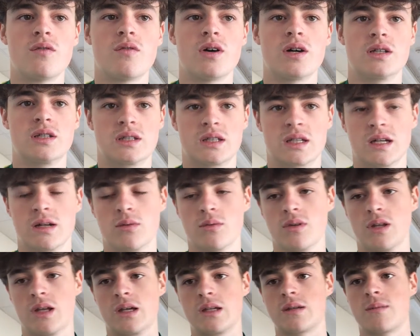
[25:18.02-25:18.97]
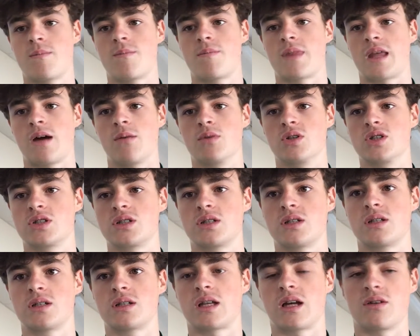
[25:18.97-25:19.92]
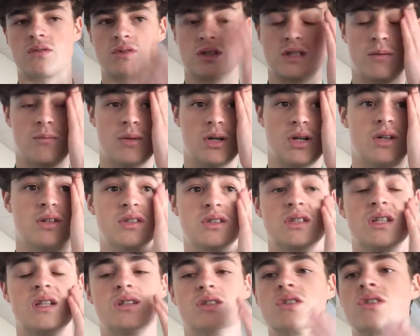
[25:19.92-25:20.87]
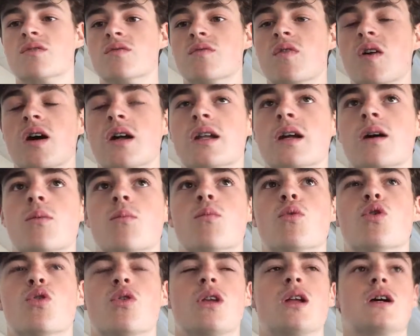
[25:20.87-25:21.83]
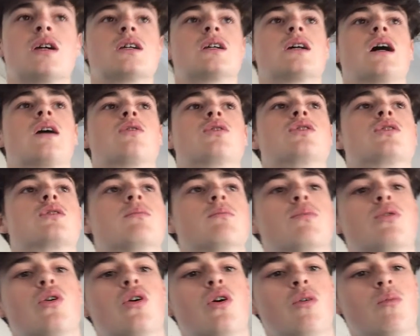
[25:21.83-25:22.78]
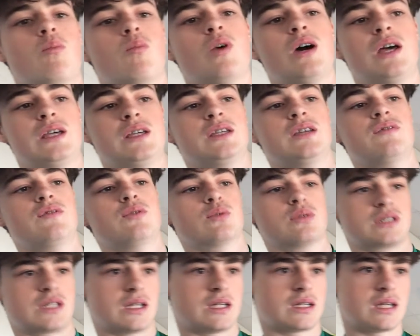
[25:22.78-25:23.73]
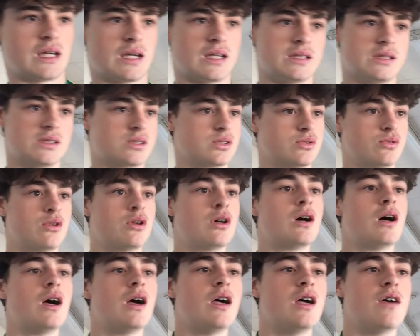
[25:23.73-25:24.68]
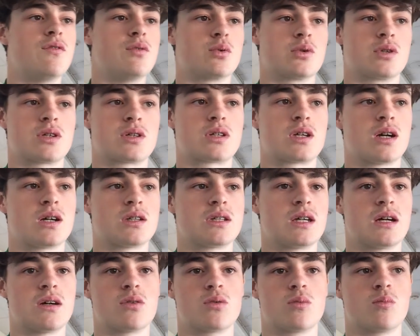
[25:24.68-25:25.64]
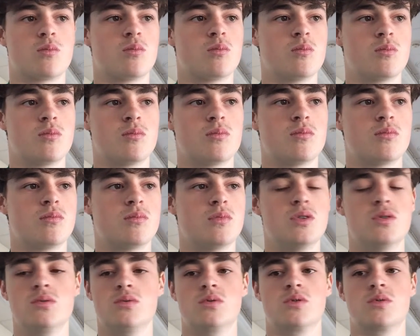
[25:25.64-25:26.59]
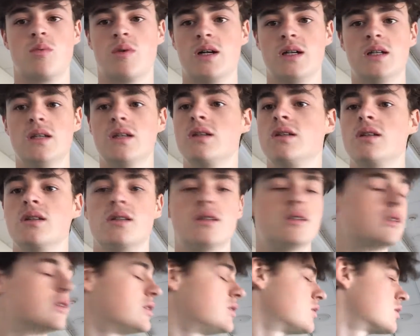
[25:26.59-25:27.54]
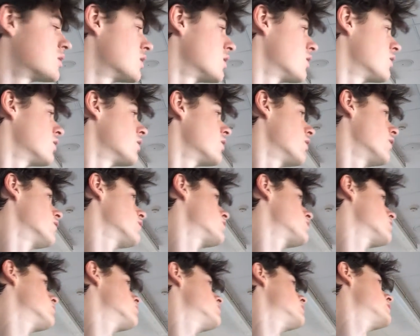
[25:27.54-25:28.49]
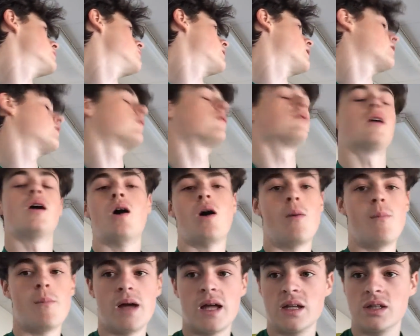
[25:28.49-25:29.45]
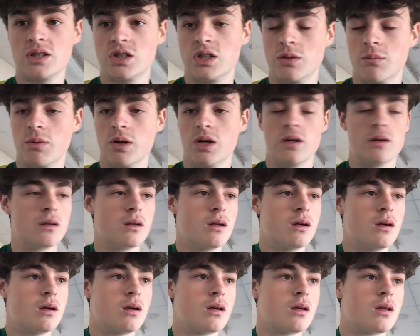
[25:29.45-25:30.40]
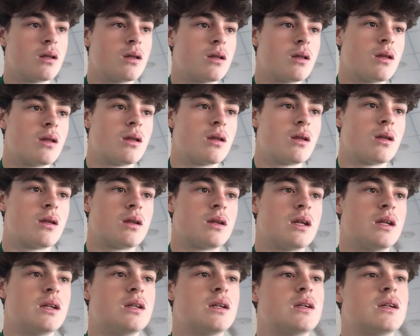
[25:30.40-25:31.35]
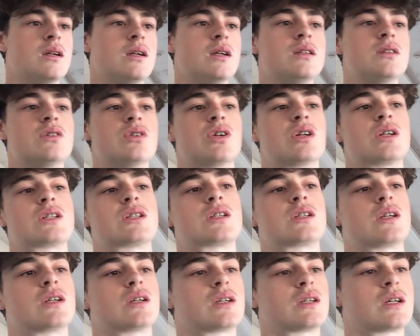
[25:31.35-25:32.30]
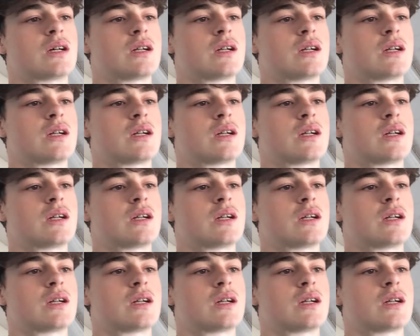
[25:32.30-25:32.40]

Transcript: finding out like how much calories they burn, so then you can find out more like how you can put on weight if you want to get gains, or if you want to cut down, lose weight. You can learn a lot from the amount of energy burn. Then indirect